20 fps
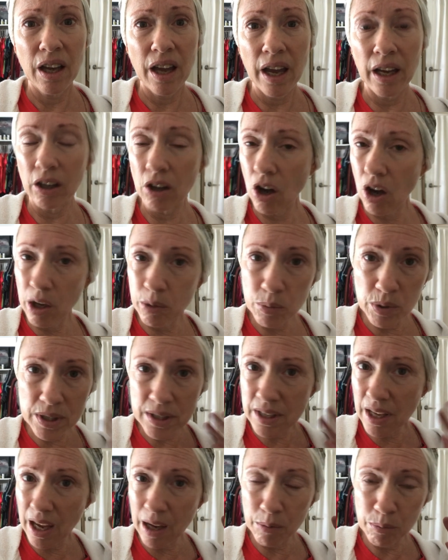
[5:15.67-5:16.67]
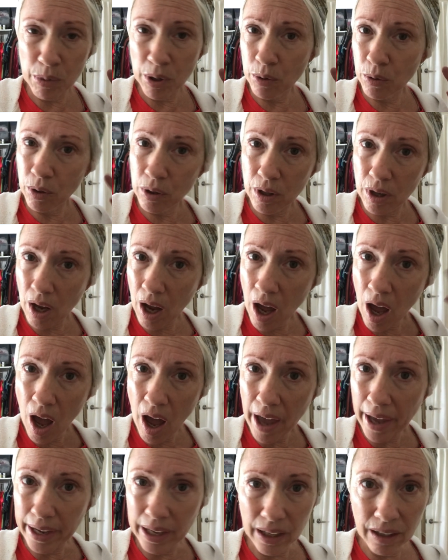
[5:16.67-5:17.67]
And God was saying, But
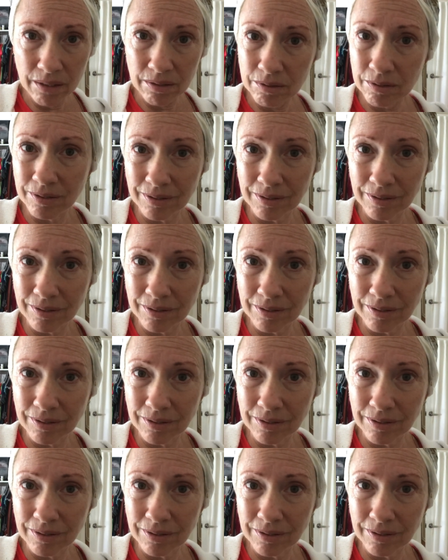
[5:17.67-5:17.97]
hi,